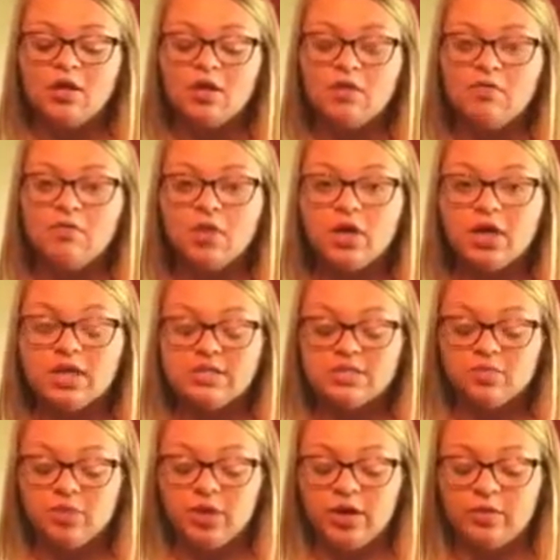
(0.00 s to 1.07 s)
There are four kinds
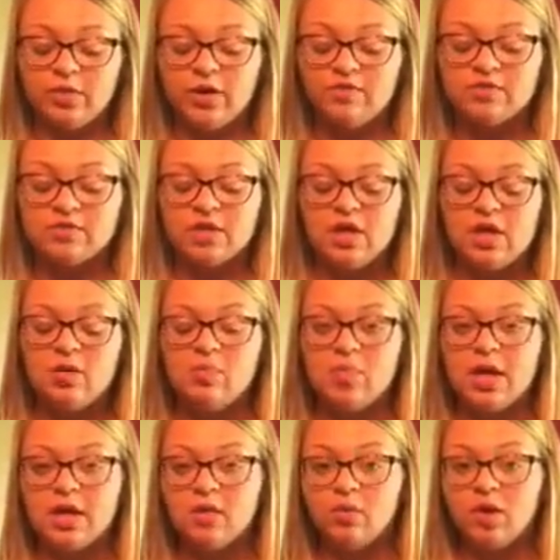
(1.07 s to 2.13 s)
of brainwaves:
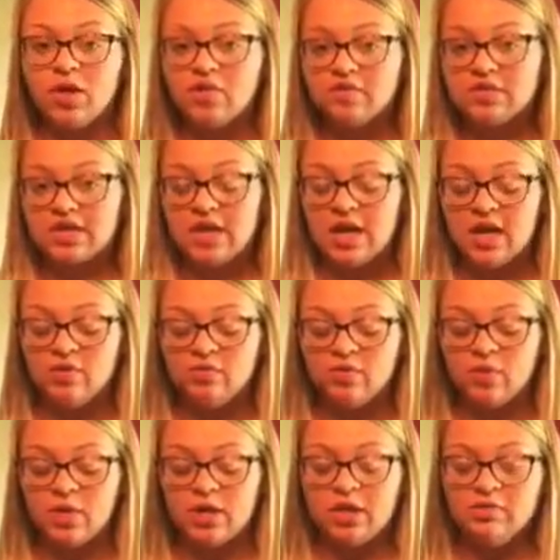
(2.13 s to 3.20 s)
beta waves,
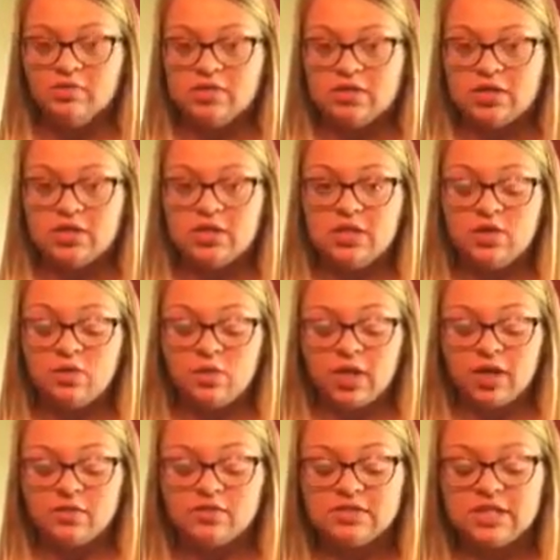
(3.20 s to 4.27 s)
alpha waves, theta
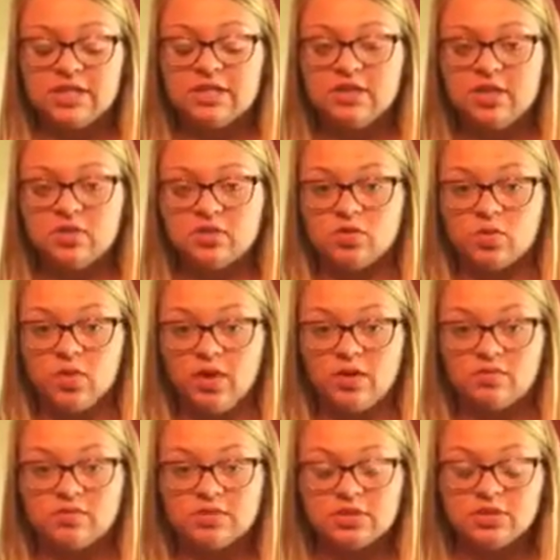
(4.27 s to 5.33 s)
waves, and delta
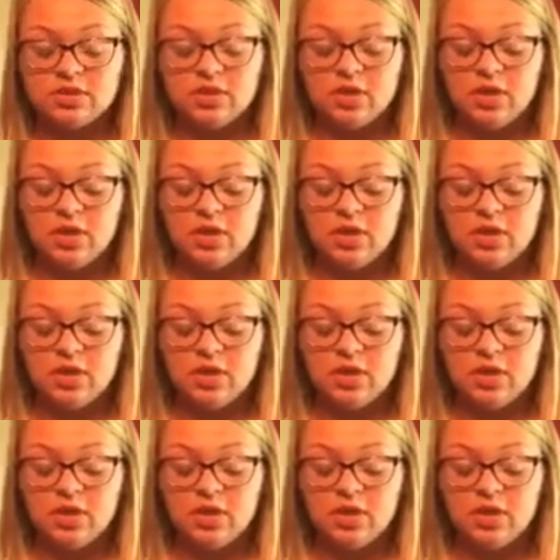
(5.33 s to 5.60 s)
waves.